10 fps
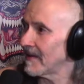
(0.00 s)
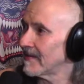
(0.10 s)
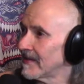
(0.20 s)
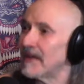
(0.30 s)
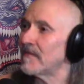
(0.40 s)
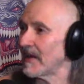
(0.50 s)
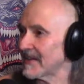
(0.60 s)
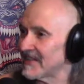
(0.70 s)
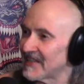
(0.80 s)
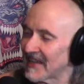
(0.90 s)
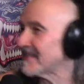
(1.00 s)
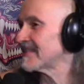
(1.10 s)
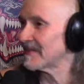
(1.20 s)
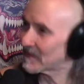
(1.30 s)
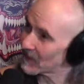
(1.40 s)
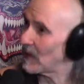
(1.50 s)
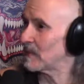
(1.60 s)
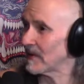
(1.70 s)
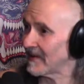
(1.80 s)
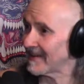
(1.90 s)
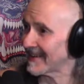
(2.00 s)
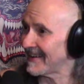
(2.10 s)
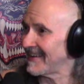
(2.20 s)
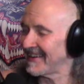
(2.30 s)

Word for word: living Jason Froberg.